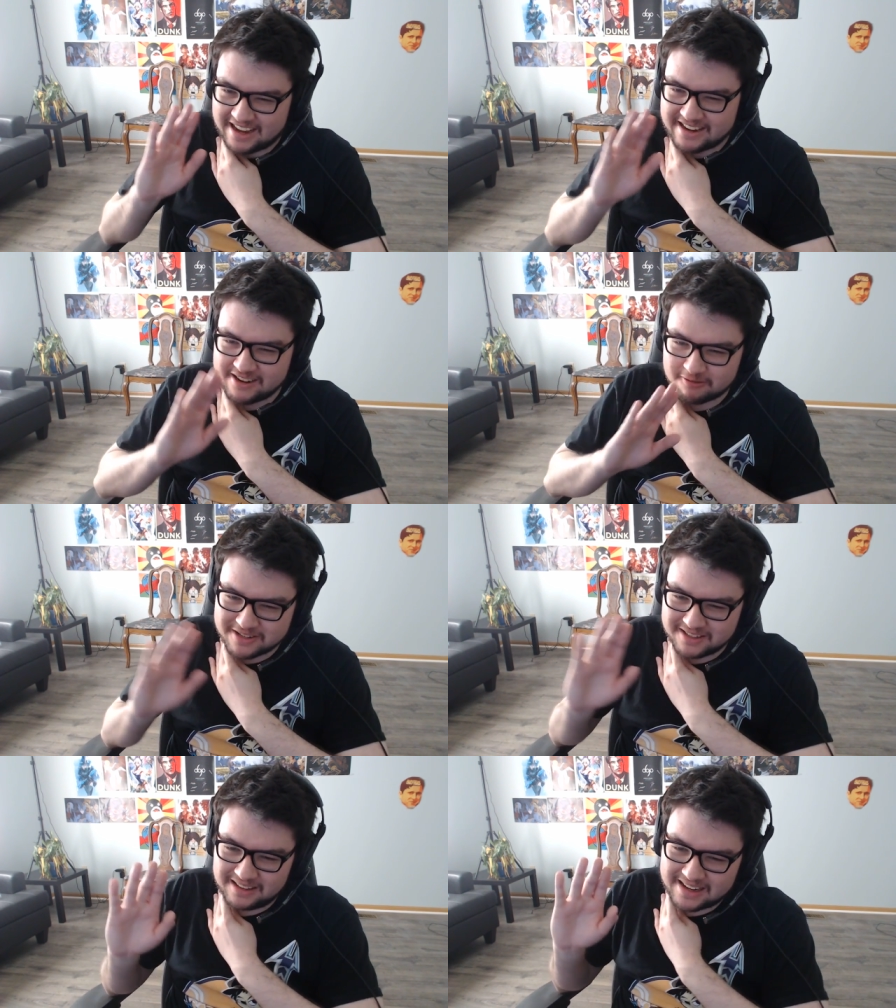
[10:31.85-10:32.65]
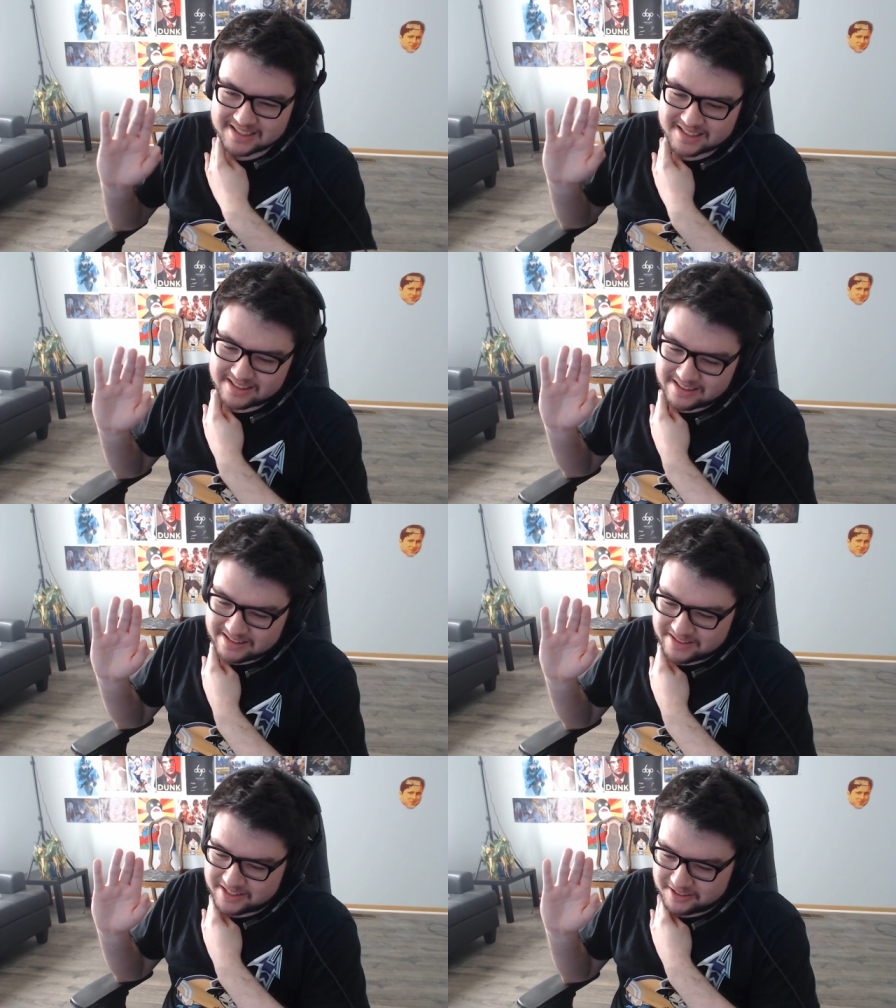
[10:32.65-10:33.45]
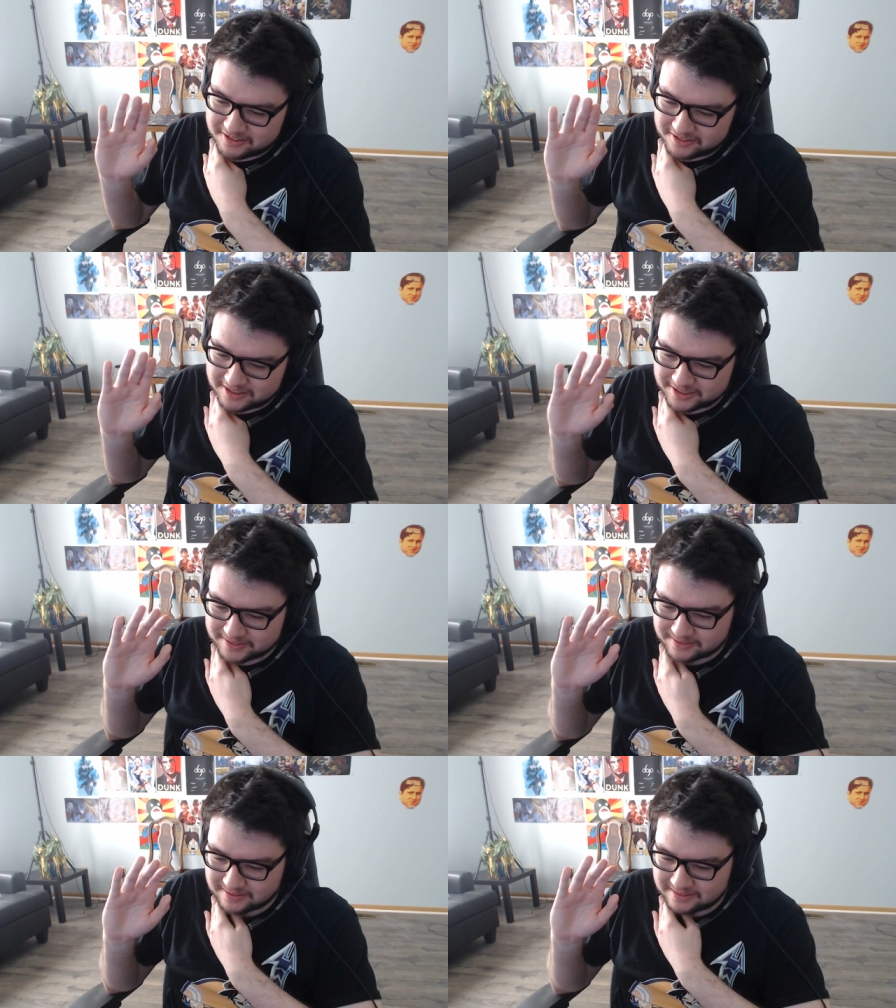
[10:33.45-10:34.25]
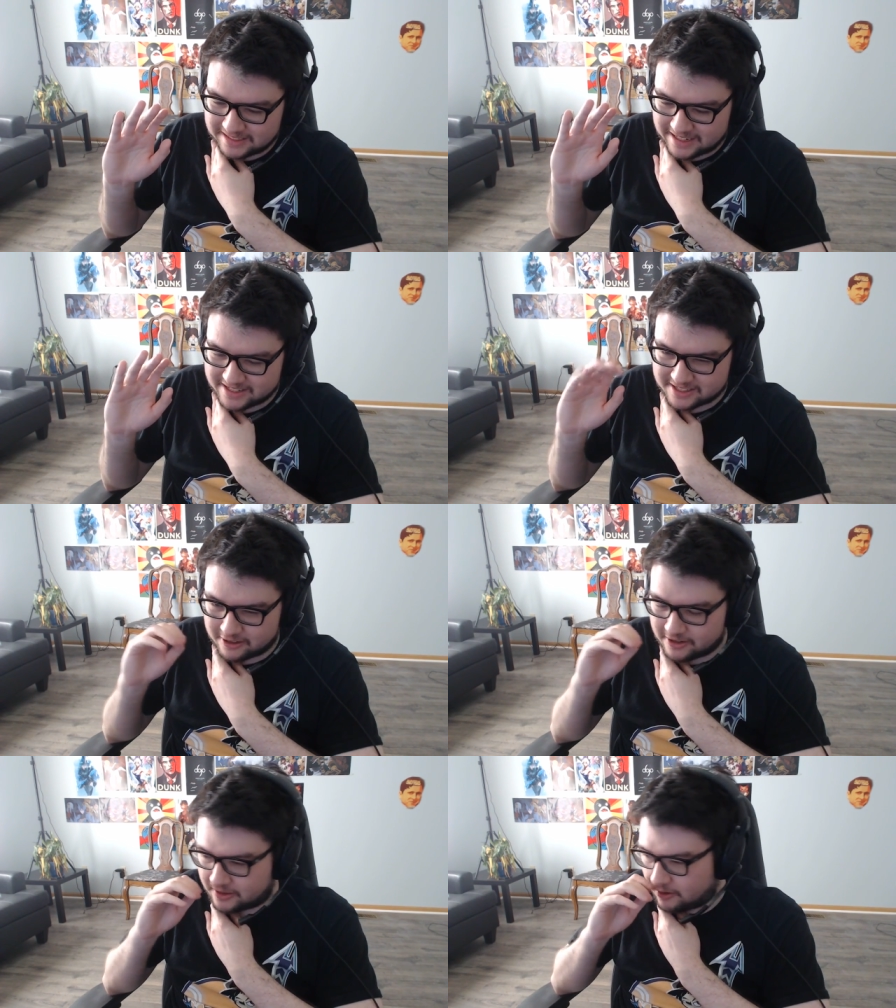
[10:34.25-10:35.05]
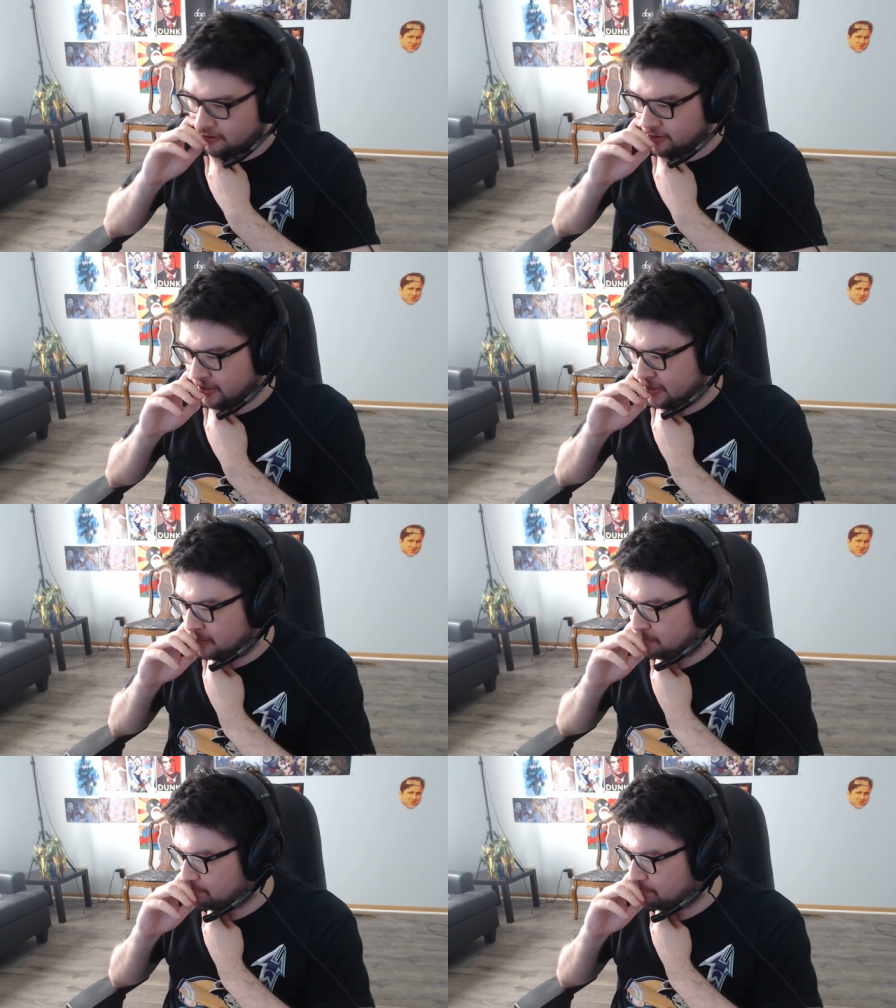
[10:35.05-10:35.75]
I didn't realize it until I started throwing up.